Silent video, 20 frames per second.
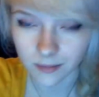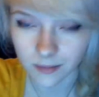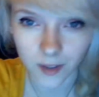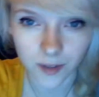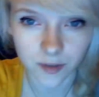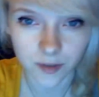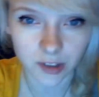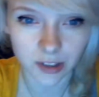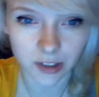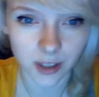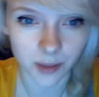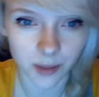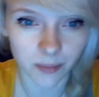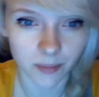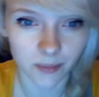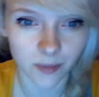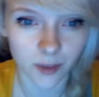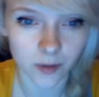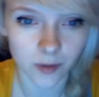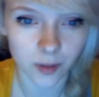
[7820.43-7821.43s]
I've seen
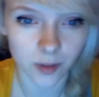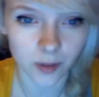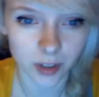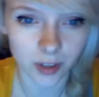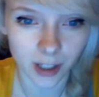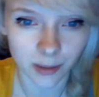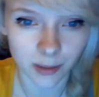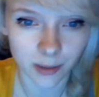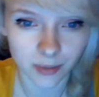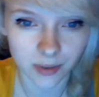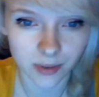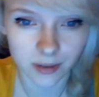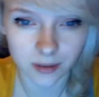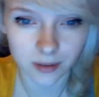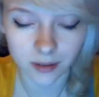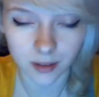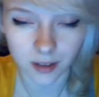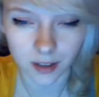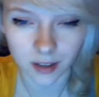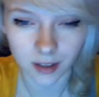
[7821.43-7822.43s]
him a few times,
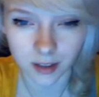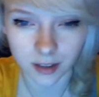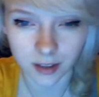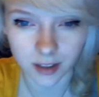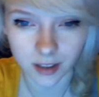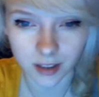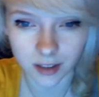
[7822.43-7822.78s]
and